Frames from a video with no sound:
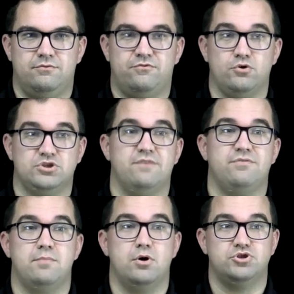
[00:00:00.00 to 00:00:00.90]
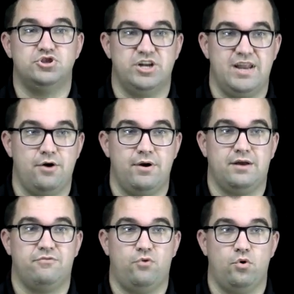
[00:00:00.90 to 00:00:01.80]
version of the most
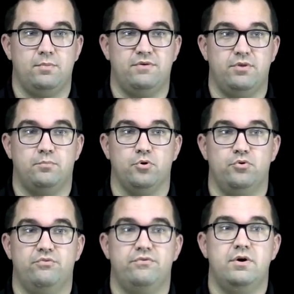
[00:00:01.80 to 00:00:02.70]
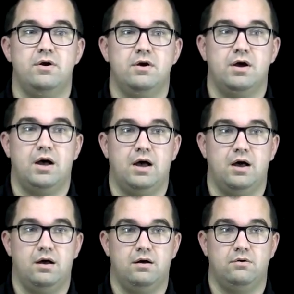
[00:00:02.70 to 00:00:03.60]
generic form of the proof
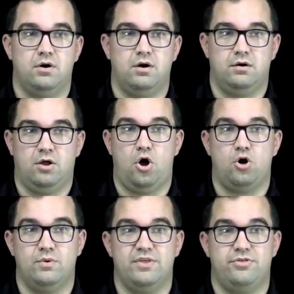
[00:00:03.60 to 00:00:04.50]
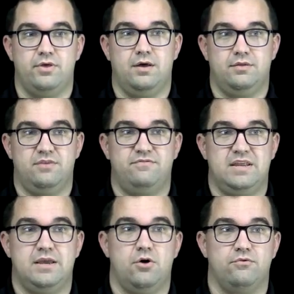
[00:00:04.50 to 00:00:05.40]
along with the
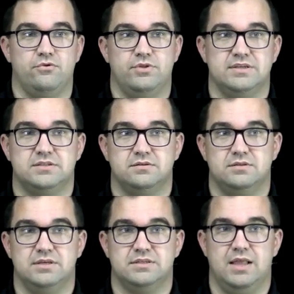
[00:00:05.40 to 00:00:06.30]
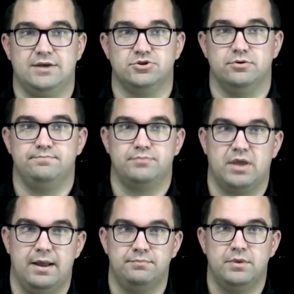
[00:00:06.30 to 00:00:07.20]
video for this lecture.
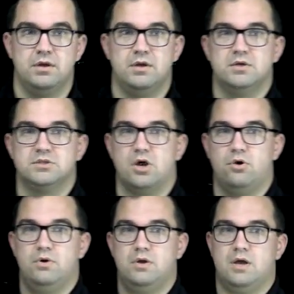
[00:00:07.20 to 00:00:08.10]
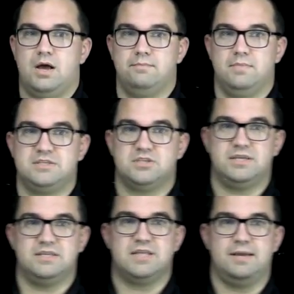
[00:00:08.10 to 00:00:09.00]
Okay. So let's
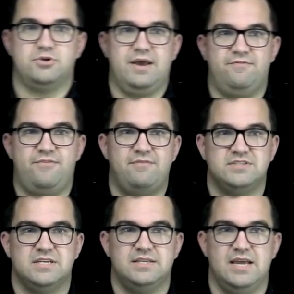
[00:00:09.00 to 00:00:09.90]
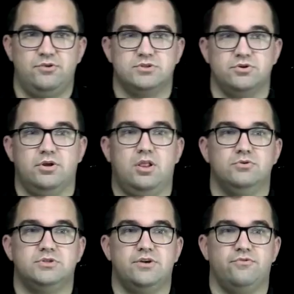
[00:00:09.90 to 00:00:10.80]
look at this claim. So if f is continuous on the
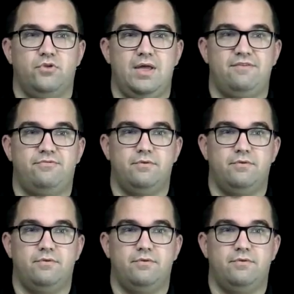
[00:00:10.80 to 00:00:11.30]
closed interval